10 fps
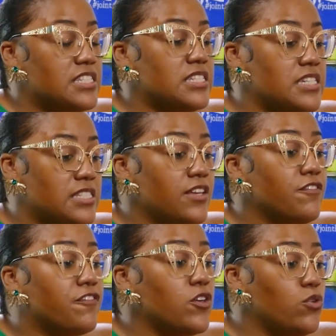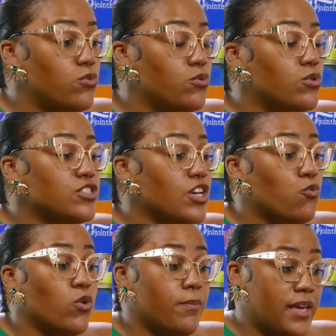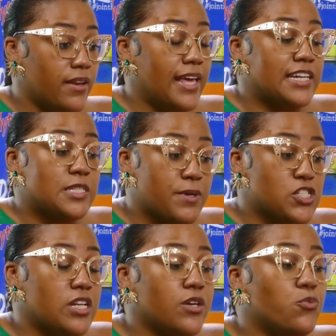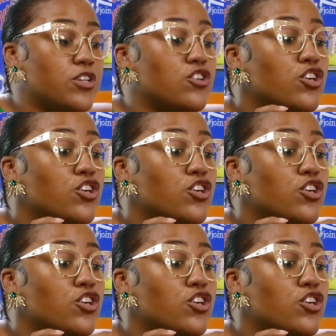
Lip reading: It's easier for you, women especially, would